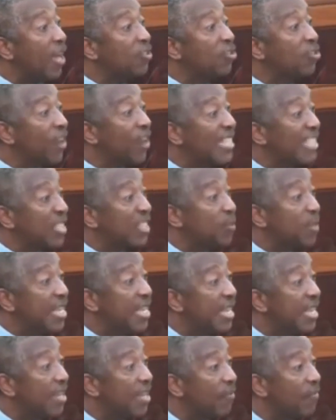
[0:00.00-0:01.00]
address
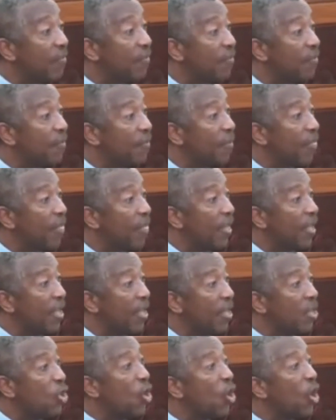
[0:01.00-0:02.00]
me.
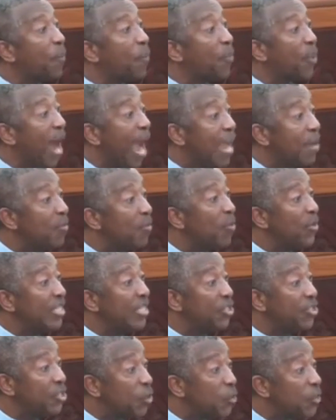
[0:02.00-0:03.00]
Your primary
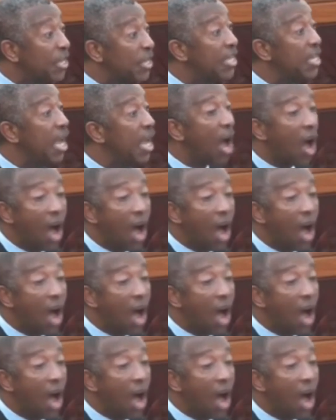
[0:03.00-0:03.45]
duty,